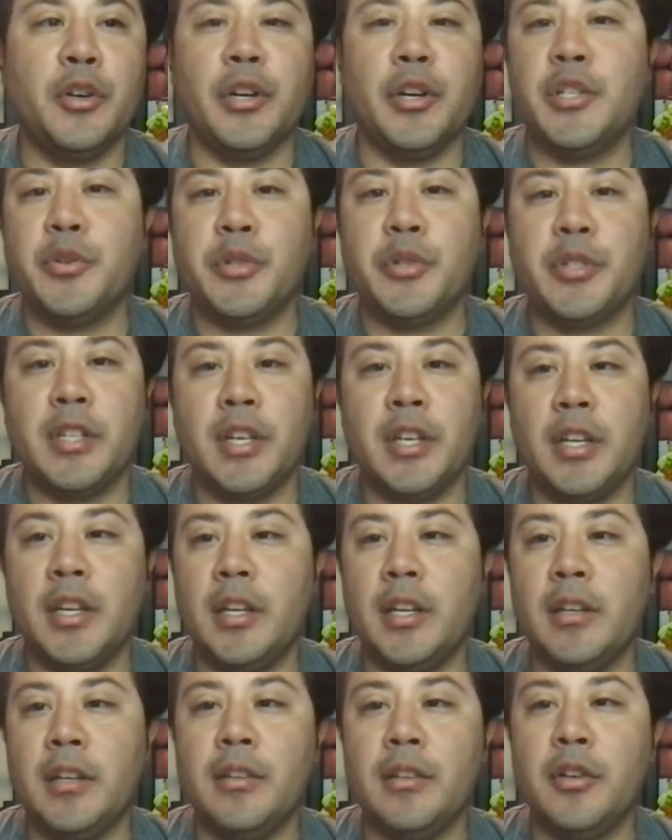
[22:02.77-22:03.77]
interested
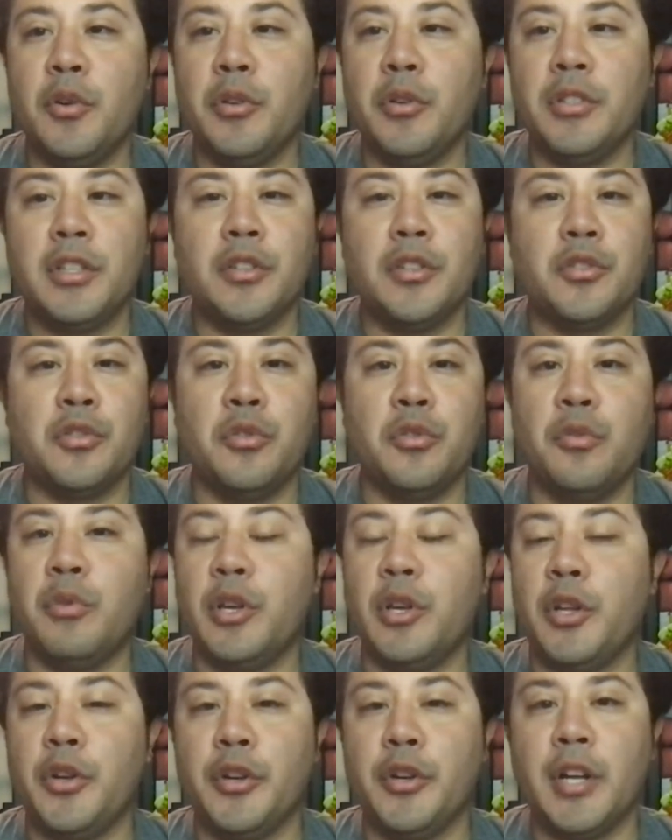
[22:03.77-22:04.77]
in going to the school,
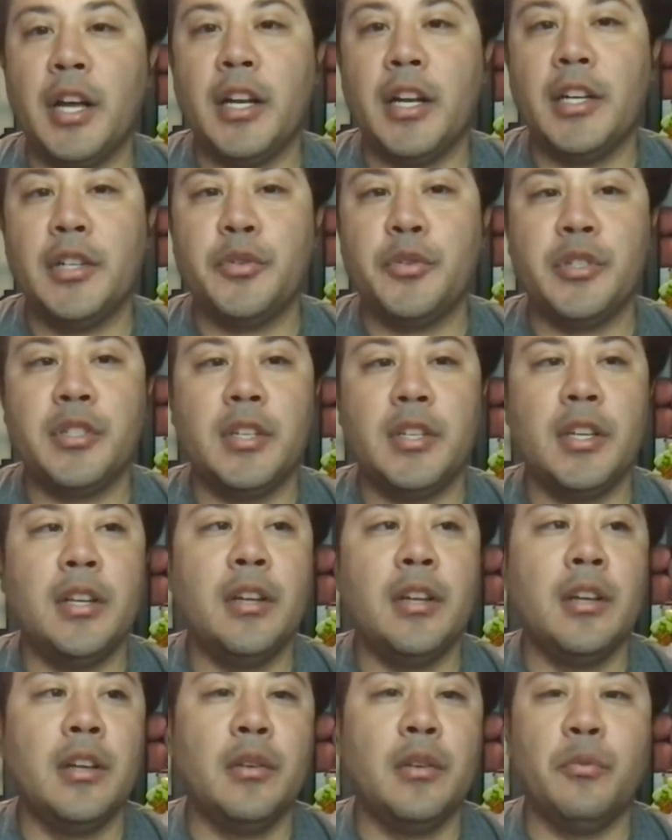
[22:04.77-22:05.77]
whether you're not
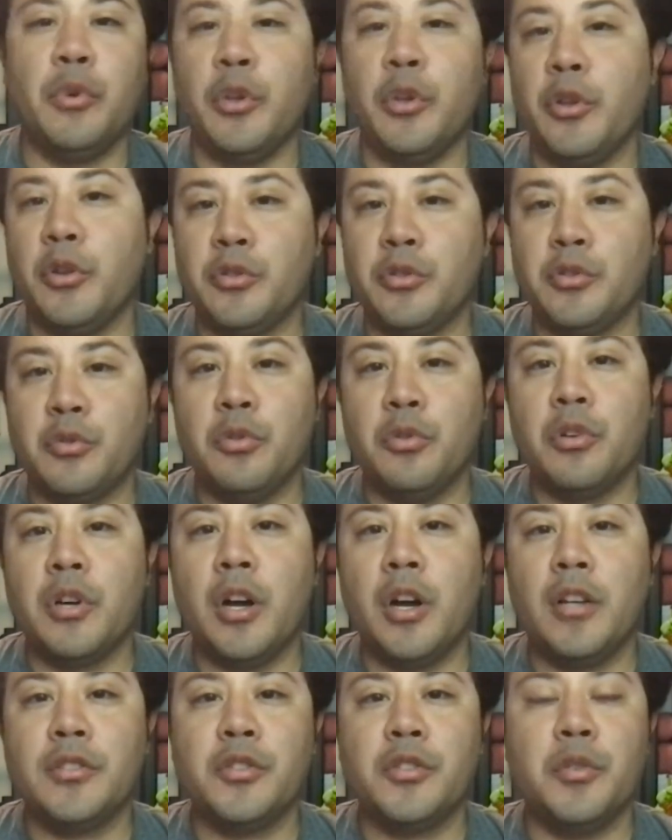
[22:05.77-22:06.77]
interested, whether the school
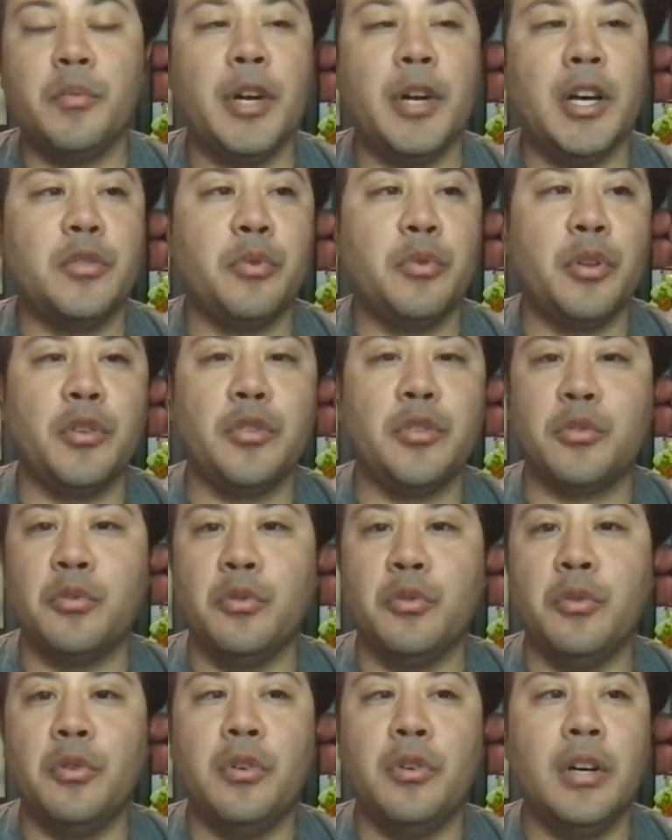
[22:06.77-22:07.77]
costs too much, whether the
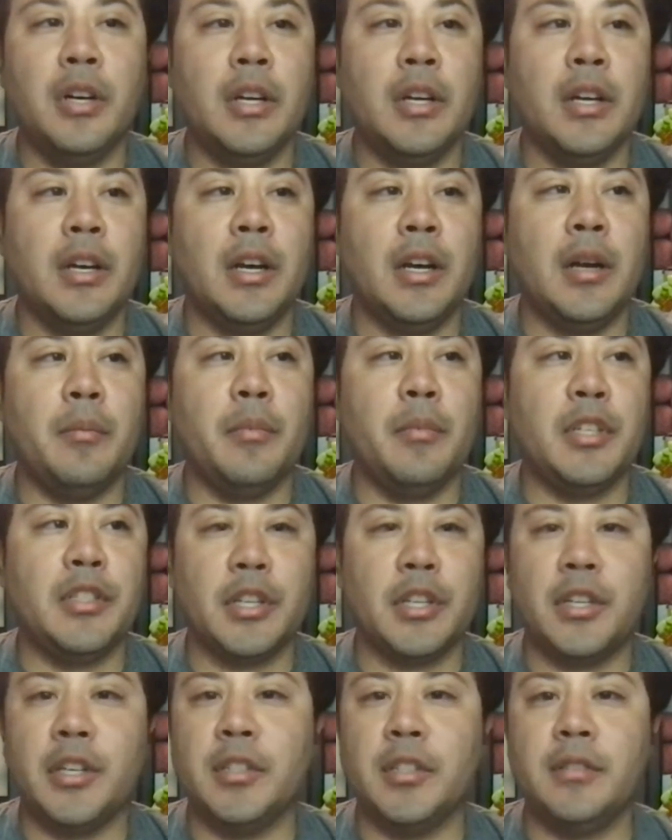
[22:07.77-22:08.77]
school
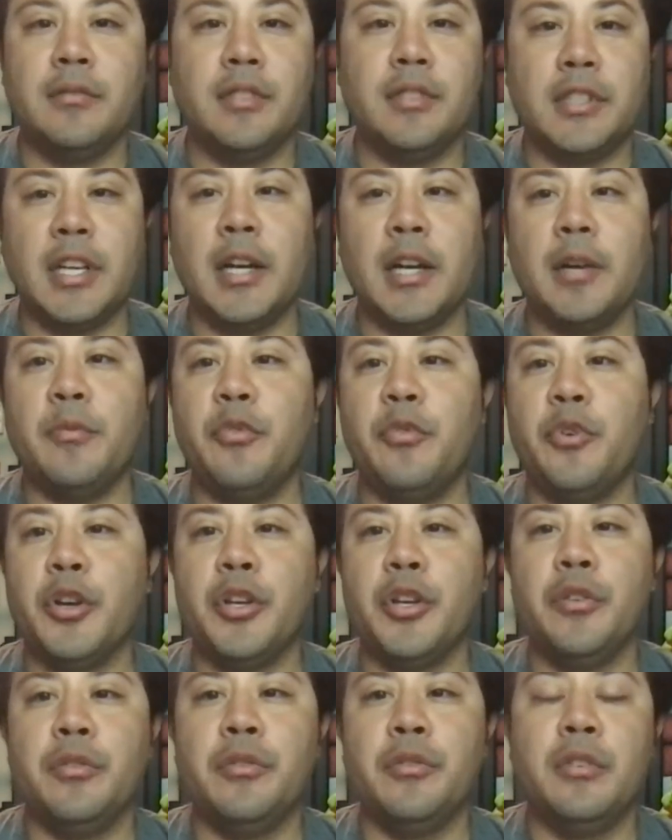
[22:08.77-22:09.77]
is a good setup for
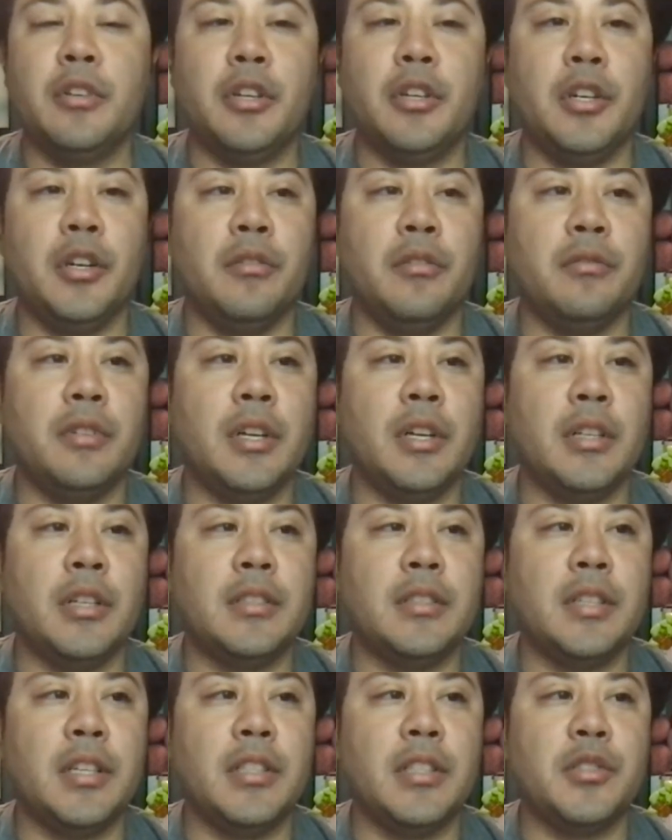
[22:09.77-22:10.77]
you.
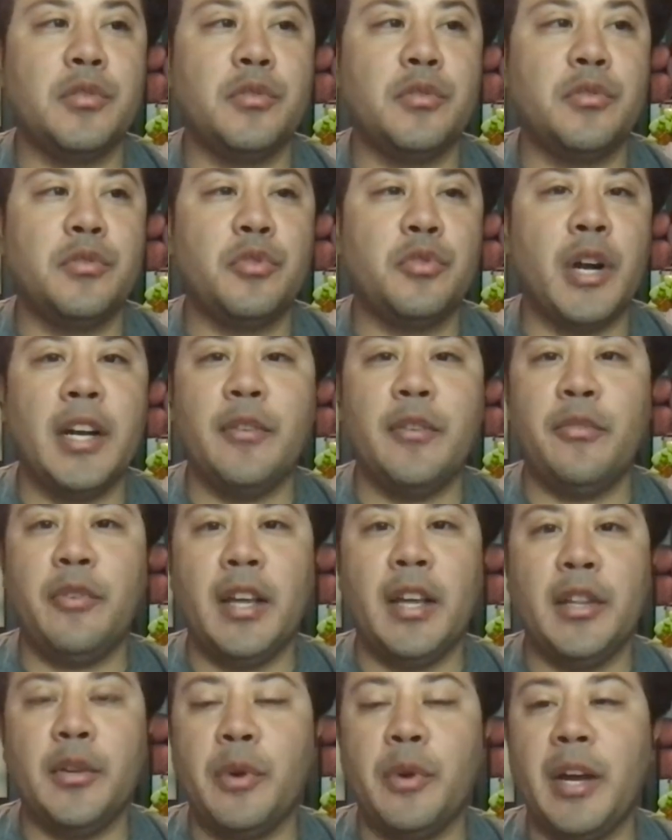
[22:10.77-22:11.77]
It's trying to
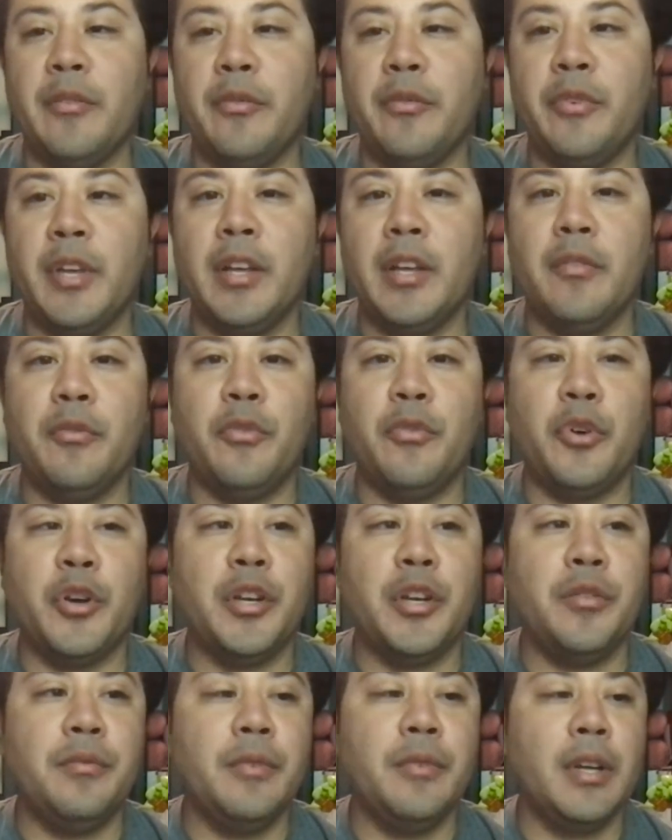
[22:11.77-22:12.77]
find the right fit for
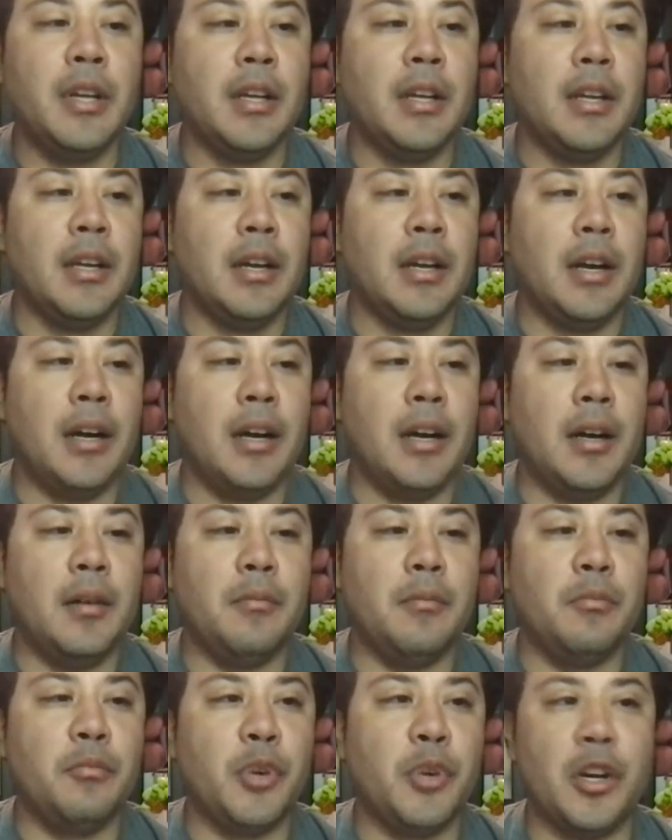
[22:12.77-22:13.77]
you,
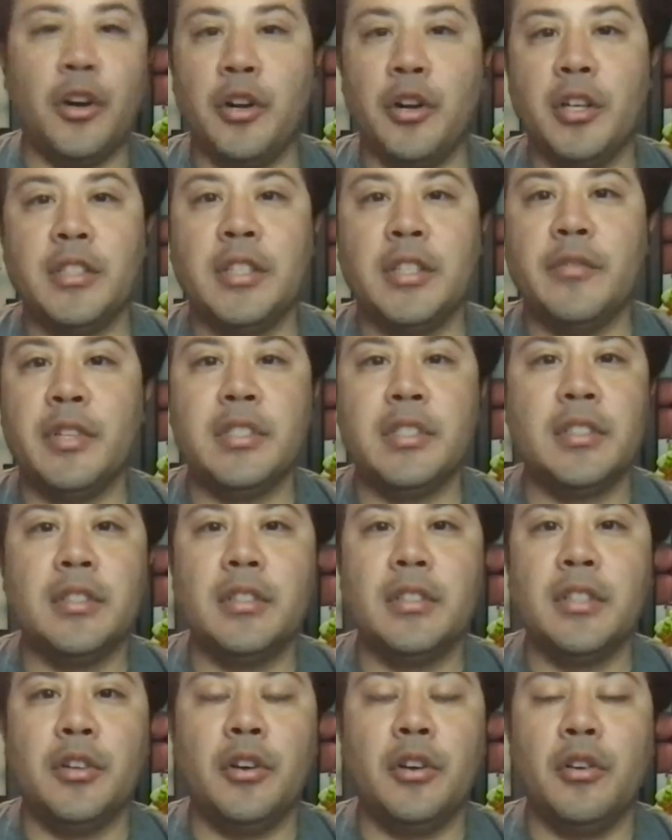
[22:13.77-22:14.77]
regardless if it's
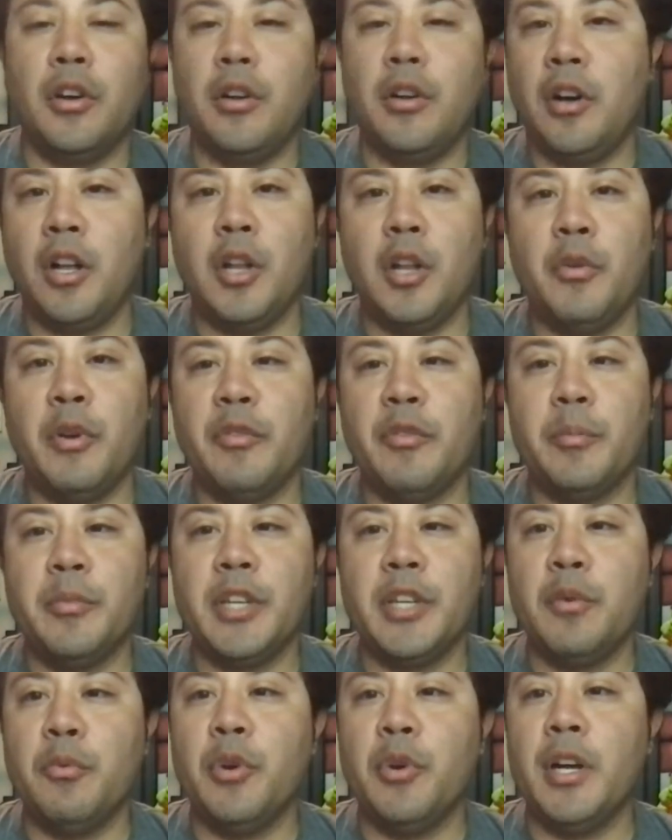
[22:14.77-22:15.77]
all the way
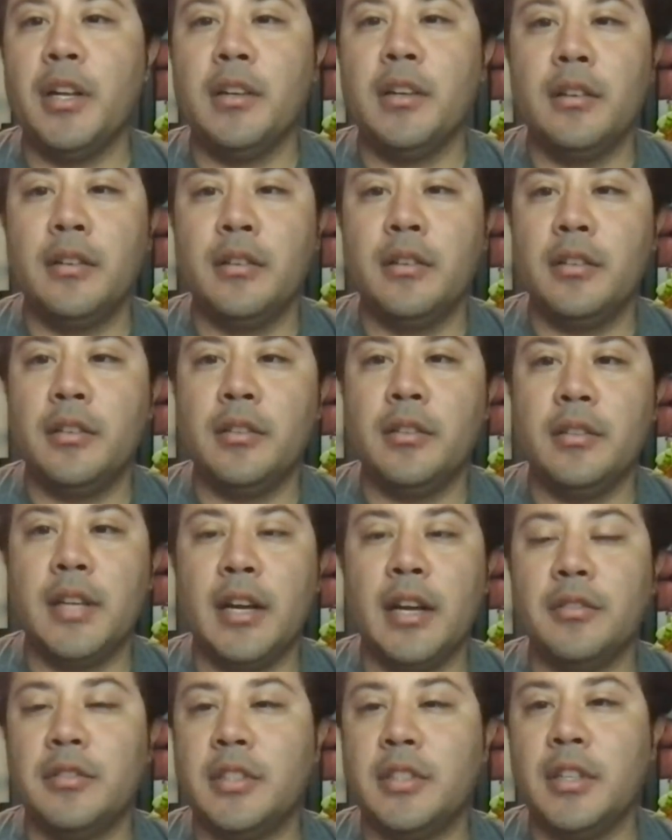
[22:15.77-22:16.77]
from D1
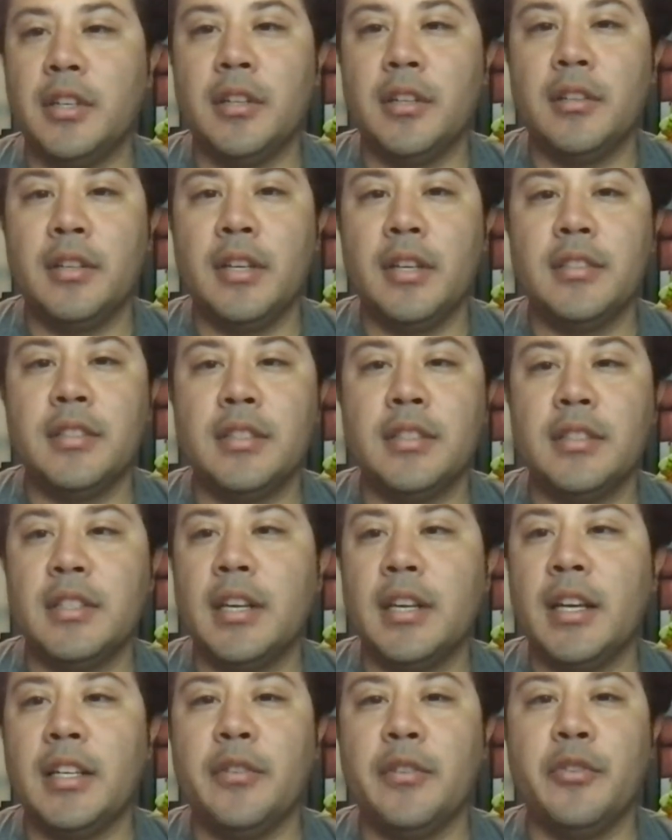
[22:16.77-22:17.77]
down to
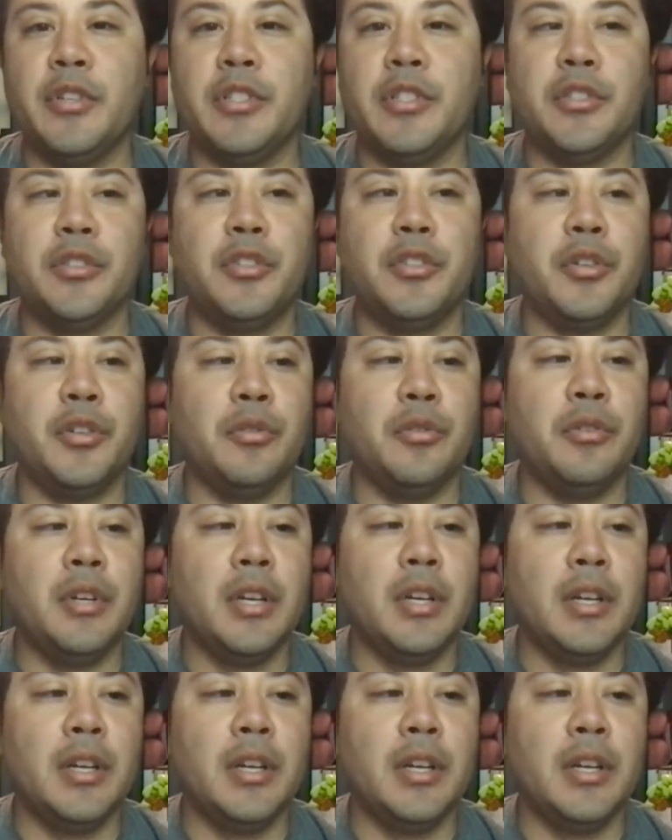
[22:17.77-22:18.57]
NCCA Division two.